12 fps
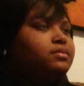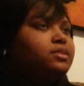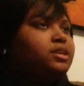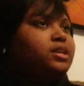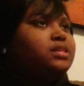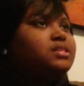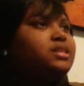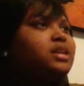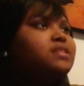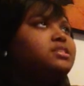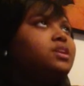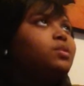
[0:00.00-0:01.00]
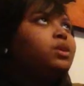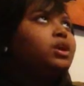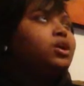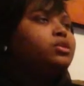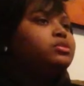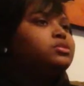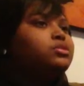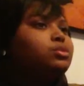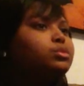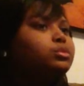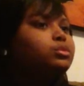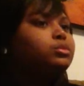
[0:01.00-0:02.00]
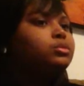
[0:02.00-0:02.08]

Yeah, see, I still want to go to school,